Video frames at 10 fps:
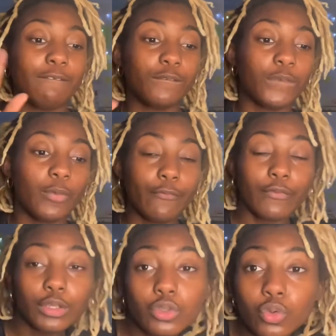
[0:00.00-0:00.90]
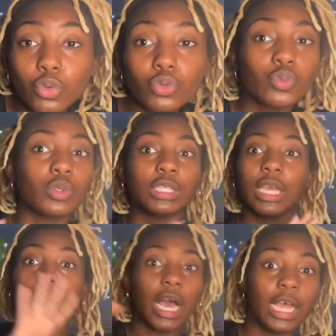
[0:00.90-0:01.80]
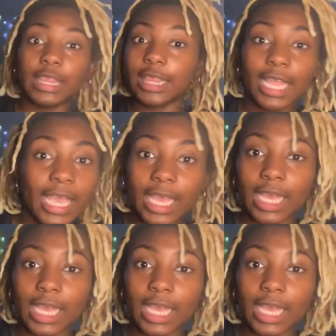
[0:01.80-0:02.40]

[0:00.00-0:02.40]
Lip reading: Frontals was a thing.